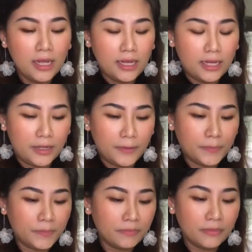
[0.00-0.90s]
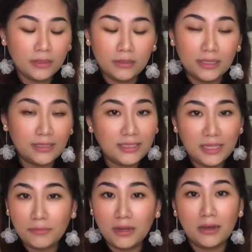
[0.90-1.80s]
um,
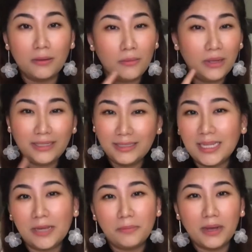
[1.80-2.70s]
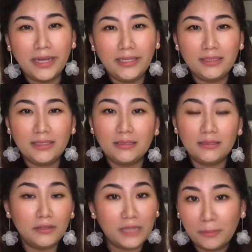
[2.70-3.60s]
eczema, insect bites,
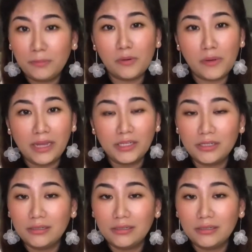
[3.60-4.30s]
diaper rash.